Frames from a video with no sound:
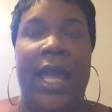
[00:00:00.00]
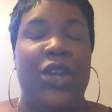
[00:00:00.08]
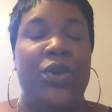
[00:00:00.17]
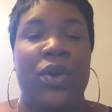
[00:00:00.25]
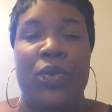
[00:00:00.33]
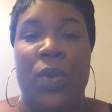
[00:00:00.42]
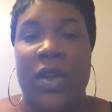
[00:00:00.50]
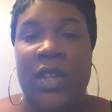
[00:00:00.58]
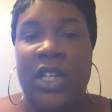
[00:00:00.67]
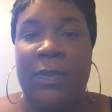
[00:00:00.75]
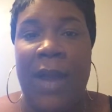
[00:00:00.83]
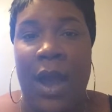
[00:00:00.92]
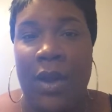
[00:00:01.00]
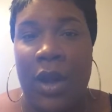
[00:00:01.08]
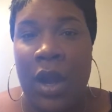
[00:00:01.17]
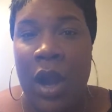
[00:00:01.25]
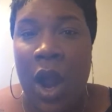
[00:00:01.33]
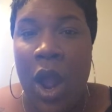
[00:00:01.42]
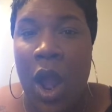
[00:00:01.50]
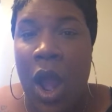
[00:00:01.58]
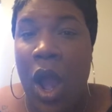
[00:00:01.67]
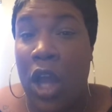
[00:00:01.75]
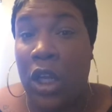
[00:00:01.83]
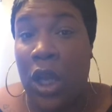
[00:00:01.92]
You can wear this powder
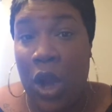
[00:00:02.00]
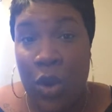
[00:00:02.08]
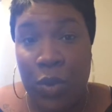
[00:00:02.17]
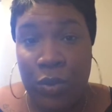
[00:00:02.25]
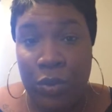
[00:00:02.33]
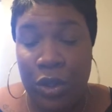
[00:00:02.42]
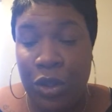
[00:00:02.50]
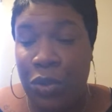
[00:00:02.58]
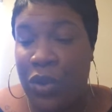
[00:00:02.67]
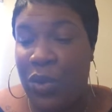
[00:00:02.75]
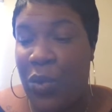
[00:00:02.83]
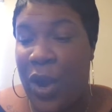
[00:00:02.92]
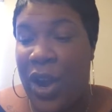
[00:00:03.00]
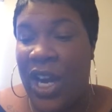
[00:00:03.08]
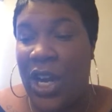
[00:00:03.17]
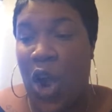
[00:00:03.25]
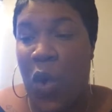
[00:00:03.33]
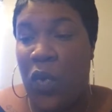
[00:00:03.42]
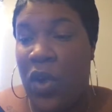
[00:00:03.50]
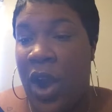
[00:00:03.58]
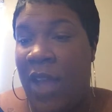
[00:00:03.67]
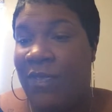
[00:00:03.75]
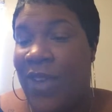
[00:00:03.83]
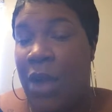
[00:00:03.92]
alone. You can wear it over
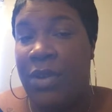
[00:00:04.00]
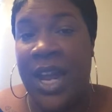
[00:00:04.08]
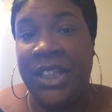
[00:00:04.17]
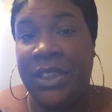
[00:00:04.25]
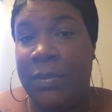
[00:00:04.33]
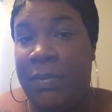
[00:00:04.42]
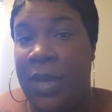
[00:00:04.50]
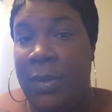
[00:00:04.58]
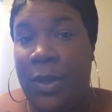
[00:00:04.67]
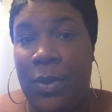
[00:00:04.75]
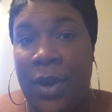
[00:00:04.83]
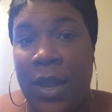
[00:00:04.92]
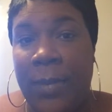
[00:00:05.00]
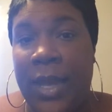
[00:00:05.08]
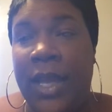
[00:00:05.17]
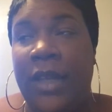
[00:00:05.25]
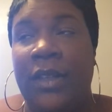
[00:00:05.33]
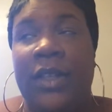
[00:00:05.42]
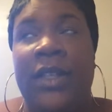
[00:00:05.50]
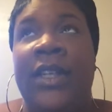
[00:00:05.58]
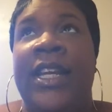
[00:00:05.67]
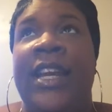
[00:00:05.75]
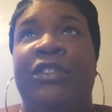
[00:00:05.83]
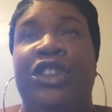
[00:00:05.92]
a foundation BB cream. It
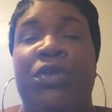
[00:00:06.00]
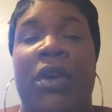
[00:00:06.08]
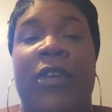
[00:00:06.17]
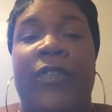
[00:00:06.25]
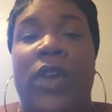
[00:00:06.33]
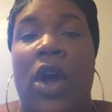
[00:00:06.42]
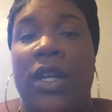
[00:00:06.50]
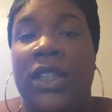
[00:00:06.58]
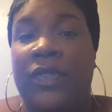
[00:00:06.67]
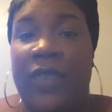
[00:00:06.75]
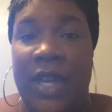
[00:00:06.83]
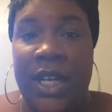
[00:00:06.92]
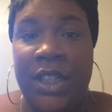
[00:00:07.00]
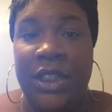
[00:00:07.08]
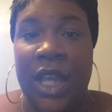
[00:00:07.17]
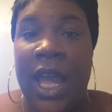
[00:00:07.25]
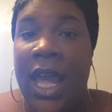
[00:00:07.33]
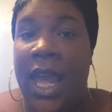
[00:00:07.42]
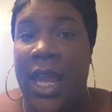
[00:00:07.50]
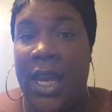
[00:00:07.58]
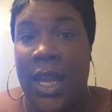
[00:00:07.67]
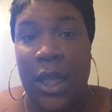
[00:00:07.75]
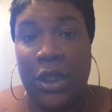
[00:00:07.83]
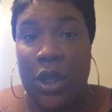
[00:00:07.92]
gives you a flawless finish. It
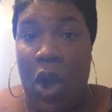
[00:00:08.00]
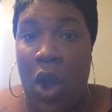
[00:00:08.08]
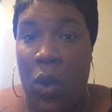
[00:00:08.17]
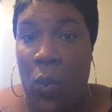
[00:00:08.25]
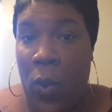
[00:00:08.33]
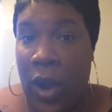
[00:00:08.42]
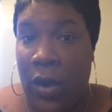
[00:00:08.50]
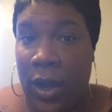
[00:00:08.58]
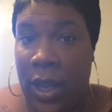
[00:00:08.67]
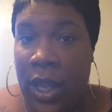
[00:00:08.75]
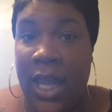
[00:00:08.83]
is long wearing.